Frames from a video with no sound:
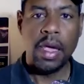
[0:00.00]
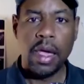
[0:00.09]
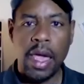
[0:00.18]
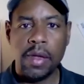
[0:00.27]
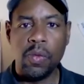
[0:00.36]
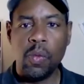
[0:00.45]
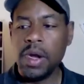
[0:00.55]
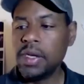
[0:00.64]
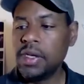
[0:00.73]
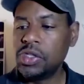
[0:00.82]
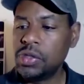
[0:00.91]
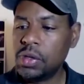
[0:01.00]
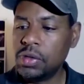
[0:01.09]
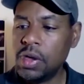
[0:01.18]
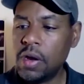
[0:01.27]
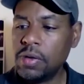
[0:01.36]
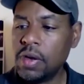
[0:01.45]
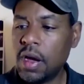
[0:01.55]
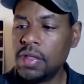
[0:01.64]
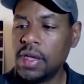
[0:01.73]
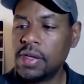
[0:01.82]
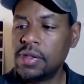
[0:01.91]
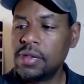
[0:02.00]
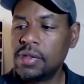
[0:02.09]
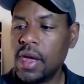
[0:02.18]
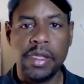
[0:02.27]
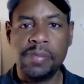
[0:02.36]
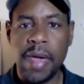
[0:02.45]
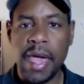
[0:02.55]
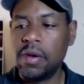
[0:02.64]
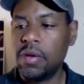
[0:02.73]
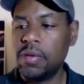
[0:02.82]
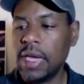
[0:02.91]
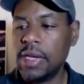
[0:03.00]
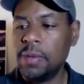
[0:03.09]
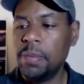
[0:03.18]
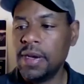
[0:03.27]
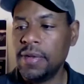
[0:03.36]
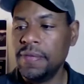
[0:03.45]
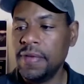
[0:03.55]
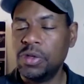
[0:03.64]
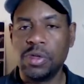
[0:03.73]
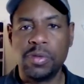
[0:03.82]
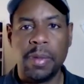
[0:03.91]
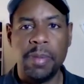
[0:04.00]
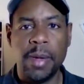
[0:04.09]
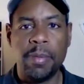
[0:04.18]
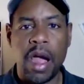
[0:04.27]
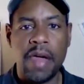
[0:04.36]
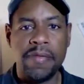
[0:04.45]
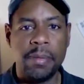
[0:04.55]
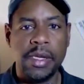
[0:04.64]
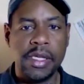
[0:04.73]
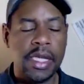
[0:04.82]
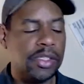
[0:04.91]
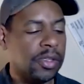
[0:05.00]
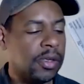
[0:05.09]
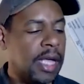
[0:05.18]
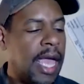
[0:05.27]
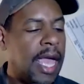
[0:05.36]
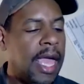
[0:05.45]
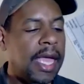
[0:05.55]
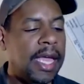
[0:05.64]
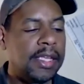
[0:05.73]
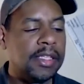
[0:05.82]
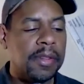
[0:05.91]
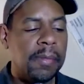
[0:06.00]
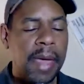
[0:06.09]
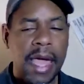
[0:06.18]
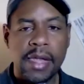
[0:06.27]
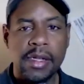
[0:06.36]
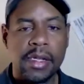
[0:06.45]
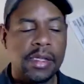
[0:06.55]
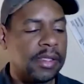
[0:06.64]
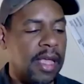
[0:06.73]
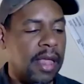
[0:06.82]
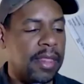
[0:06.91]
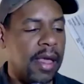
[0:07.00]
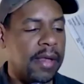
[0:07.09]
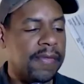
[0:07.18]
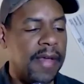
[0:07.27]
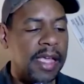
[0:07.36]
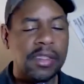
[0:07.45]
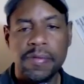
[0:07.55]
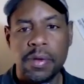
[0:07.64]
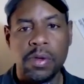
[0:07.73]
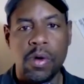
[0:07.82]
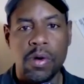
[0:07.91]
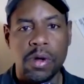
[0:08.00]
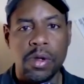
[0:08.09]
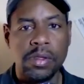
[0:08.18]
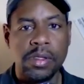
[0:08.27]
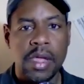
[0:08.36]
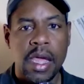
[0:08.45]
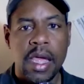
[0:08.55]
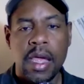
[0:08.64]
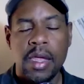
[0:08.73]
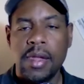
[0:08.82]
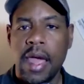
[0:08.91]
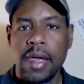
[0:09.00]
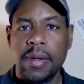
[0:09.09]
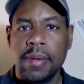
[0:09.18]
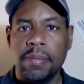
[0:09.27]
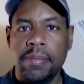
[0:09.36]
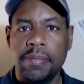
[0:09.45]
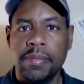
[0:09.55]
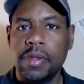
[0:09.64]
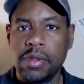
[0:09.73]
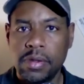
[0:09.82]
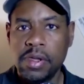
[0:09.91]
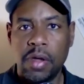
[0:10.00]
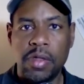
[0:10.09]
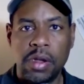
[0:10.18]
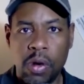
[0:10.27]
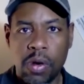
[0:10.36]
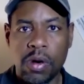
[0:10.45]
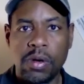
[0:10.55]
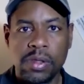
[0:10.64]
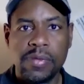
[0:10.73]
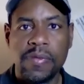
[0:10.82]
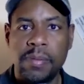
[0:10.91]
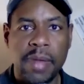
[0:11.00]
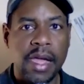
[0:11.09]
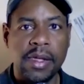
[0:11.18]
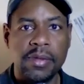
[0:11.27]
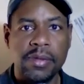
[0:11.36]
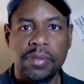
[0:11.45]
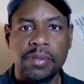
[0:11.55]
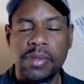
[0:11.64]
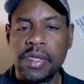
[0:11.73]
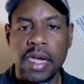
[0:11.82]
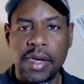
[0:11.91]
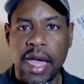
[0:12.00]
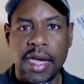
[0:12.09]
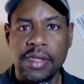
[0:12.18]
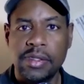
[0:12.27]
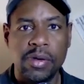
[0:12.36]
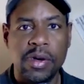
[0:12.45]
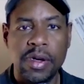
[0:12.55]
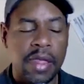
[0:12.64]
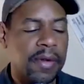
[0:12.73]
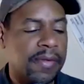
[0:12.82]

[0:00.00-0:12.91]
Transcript: And one additional note on this panel, independent features with big profit potential. Each of the panelists said that festival laurels, like the laurels from like Sundance or another